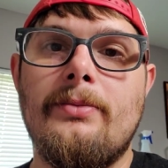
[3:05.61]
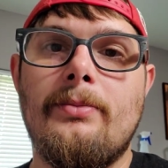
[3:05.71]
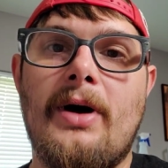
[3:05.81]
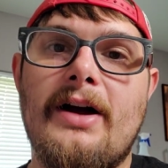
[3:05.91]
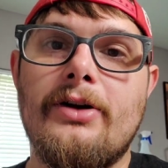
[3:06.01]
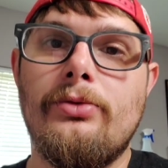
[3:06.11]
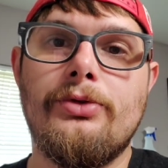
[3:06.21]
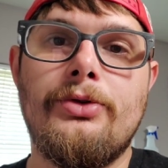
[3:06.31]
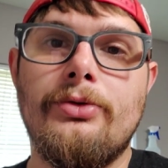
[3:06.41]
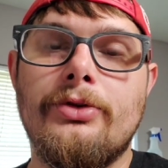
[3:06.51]
buy old
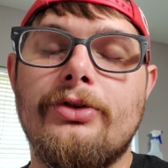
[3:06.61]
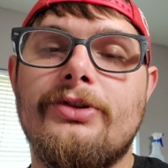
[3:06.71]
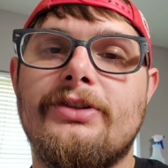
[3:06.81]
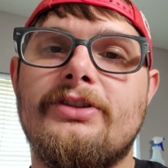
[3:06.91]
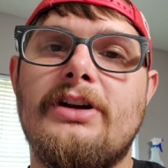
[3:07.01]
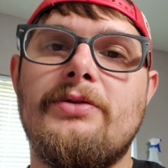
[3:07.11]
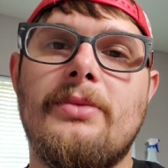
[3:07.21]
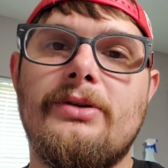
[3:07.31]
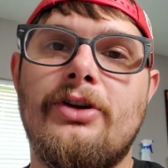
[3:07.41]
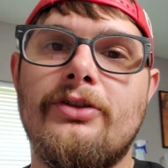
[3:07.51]
coolers and stuff
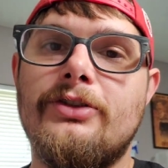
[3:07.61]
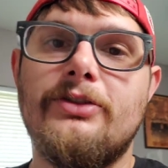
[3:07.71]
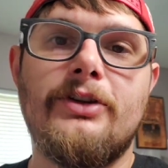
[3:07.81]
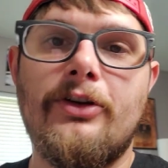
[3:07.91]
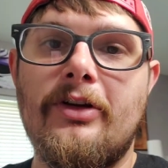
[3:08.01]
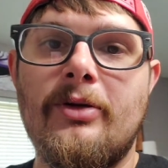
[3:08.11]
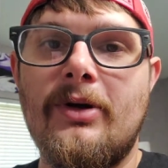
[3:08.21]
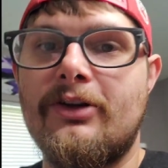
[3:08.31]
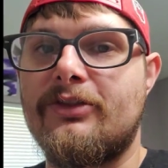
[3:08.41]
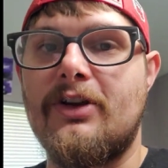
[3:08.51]
and turn those into
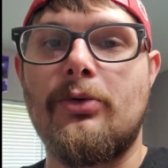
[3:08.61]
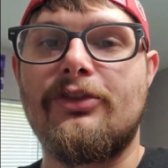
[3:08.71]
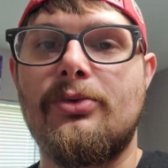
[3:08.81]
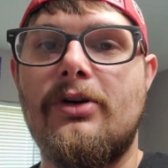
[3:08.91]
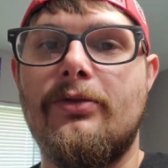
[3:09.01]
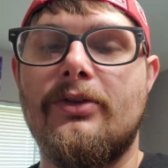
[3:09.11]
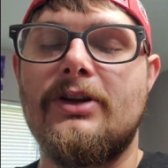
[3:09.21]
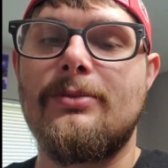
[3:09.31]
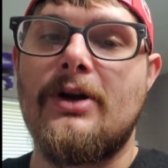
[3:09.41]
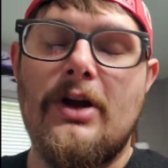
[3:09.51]
incubators, and that works well for them.